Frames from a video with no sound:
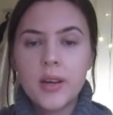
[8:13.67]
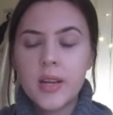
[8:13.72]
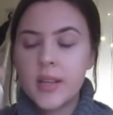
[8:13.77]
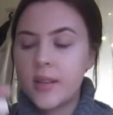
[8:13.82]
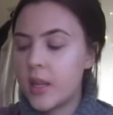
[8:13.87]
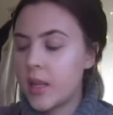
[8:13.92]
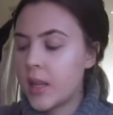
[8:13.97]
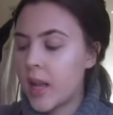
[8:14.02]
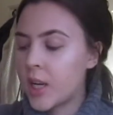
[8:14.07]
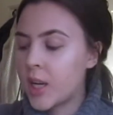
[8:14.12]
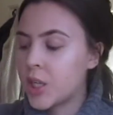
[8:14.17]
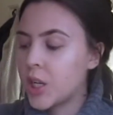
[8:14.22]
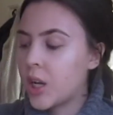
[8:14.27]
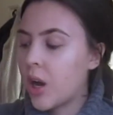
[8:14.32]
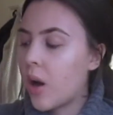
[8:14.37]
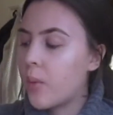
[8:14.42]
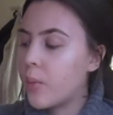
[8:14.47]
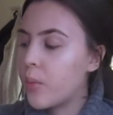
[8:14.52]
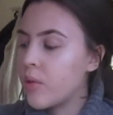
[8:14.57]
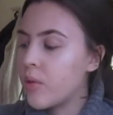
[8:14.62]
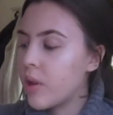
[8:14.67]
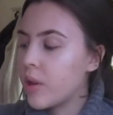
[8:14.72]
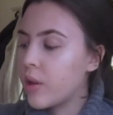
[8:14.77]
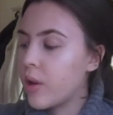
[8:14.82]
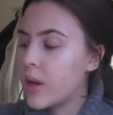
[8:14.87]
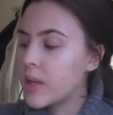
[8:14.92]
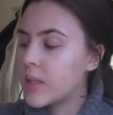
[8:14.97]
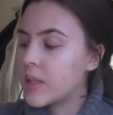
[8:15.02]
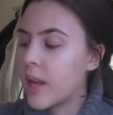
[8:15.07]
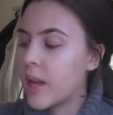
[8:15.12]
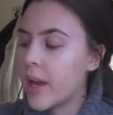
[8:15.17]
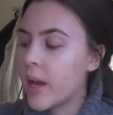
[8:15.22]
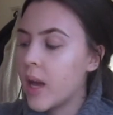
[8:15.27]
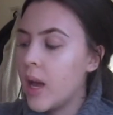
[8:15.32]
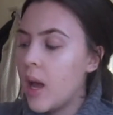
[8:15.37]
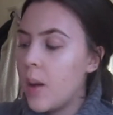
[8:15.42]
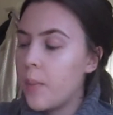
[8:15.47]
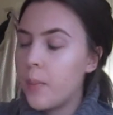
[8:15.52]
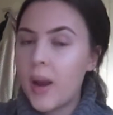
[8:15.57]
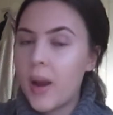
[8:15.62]
It did actually come with a nice like
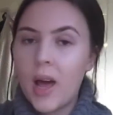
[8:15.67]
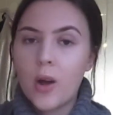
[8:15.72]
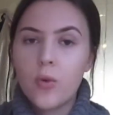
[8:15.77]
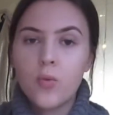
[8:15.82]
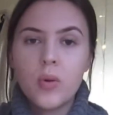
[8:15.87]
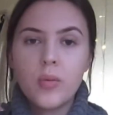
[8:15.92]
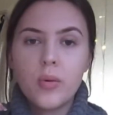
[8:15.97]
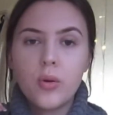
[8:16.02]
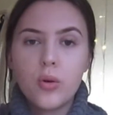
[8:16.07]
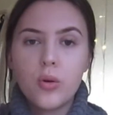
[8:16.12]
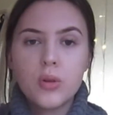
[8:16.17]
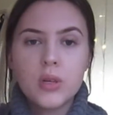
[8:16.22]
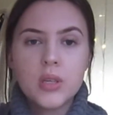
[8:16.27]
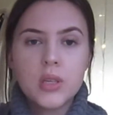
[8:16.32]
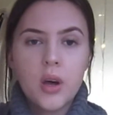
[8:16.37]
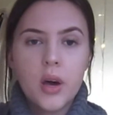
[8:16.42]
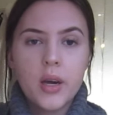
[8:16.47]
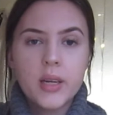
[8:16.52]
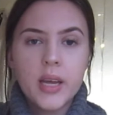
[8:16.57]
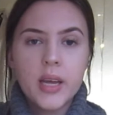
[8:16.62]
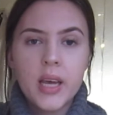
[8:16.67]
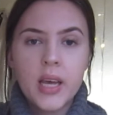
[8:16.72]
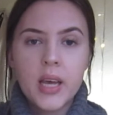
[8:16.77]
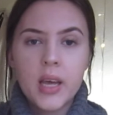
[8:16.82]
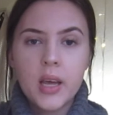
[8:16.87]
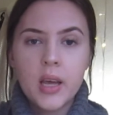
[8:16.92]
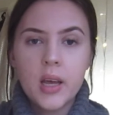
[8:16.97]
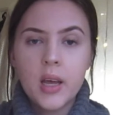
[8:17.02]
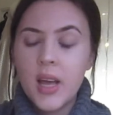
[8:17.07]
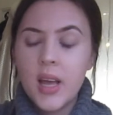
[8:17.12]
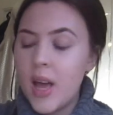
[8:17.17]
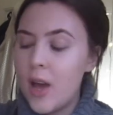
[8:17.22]
black ribbon on the side here,